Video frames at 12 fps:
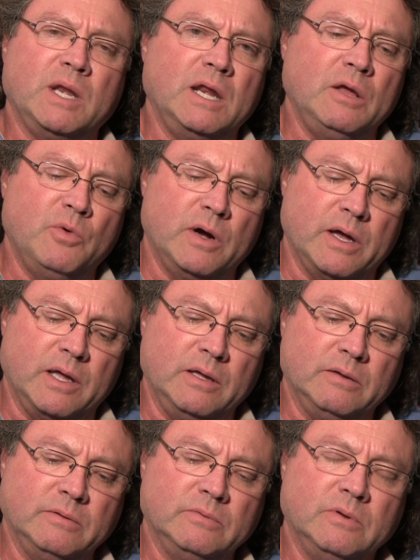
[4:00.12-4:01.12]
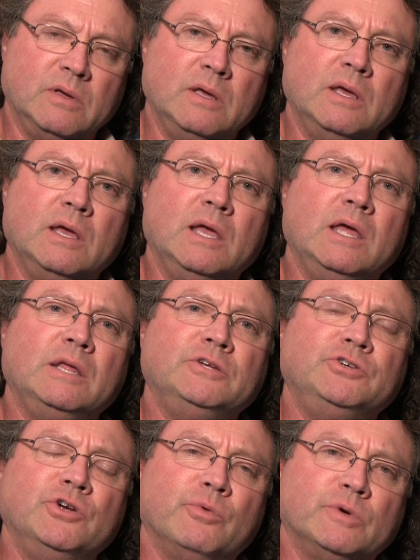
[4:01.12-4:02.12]
in any way, it
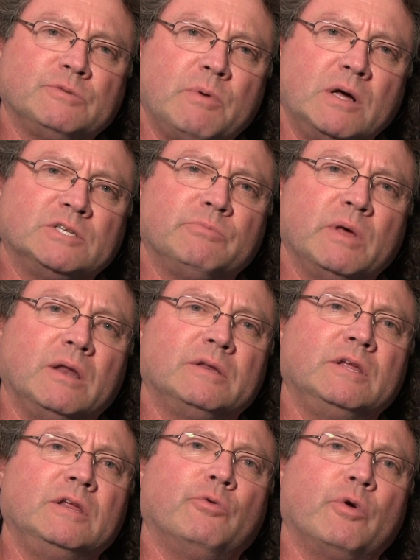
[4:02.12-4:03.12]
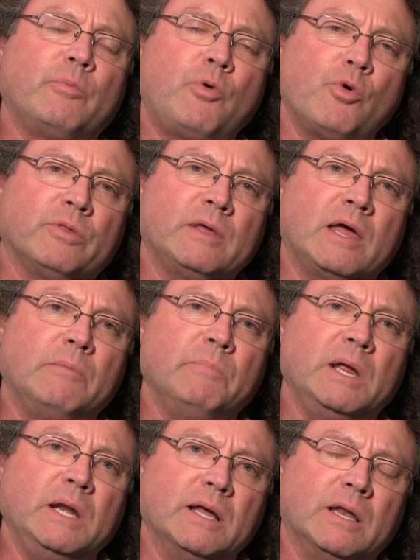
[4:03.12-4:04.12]
is your responsibility to report that
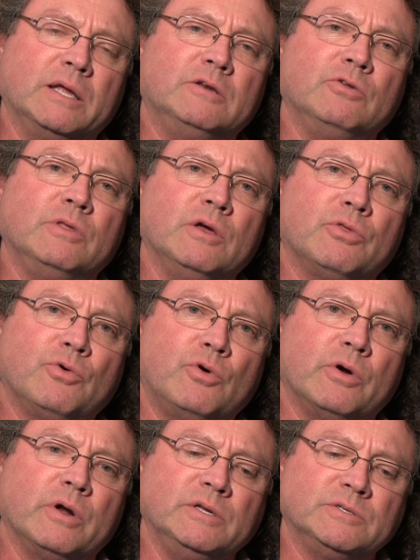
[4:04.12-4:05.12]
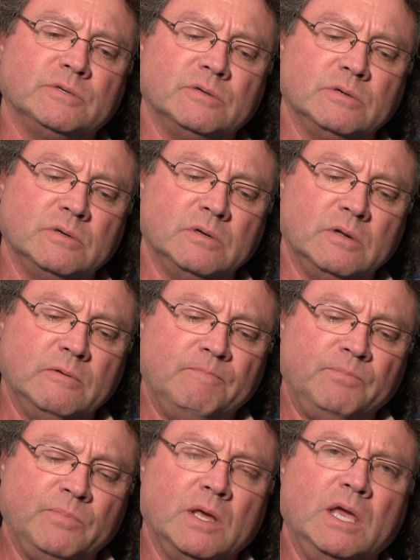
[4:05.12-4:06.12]
immediately to the authorities.
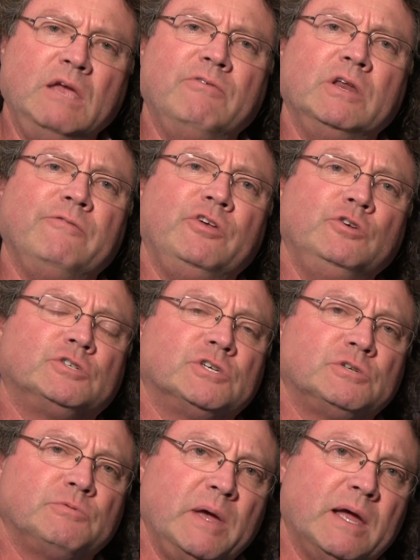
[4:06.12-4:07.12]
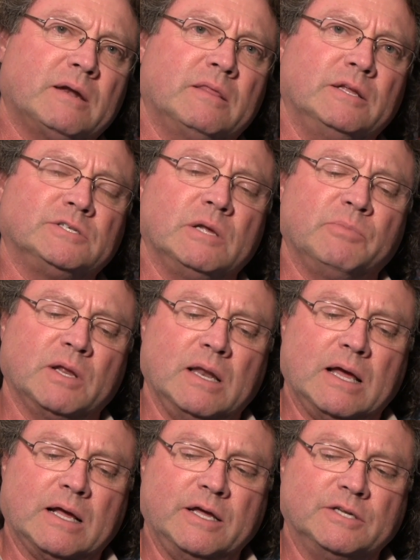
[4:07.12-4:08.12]
Even if you suspect that something
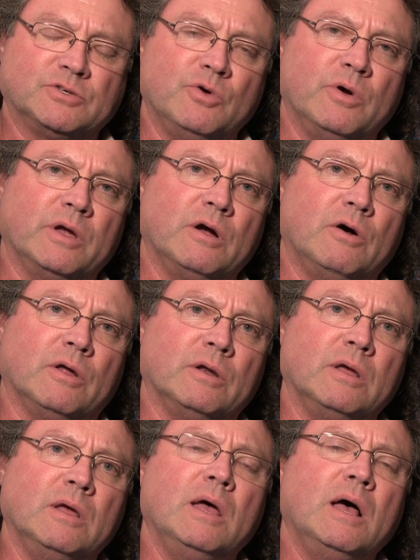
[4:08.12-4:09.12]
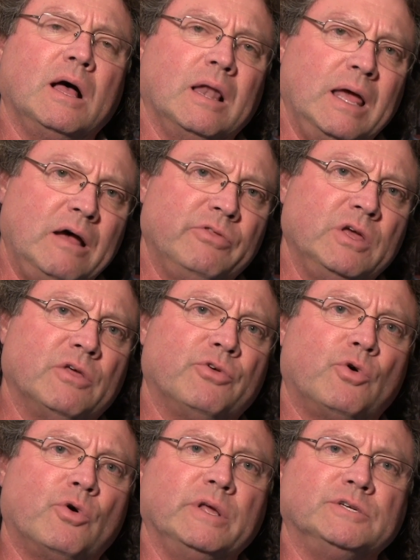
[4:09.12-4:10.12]
like that's going on, allow the
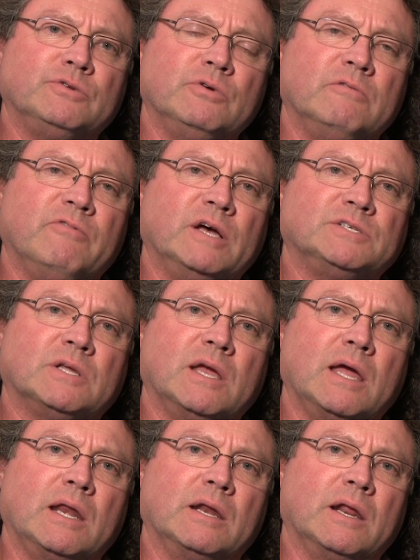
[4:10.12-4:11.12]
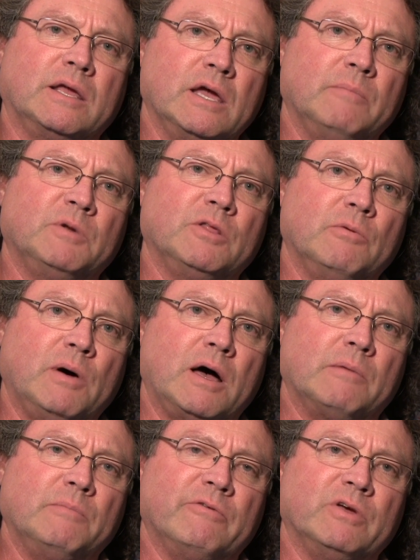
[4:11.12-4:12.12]
authorities to investigate it and come to the
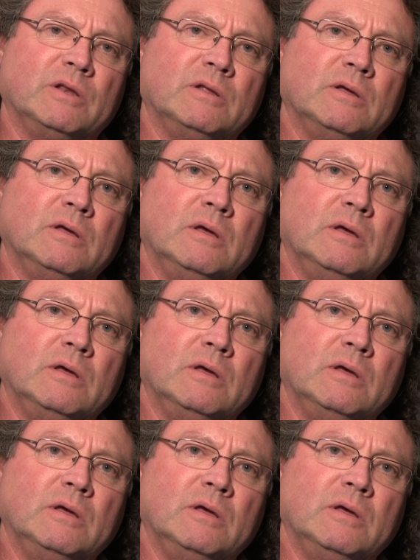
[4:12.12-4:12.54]
bottom of it.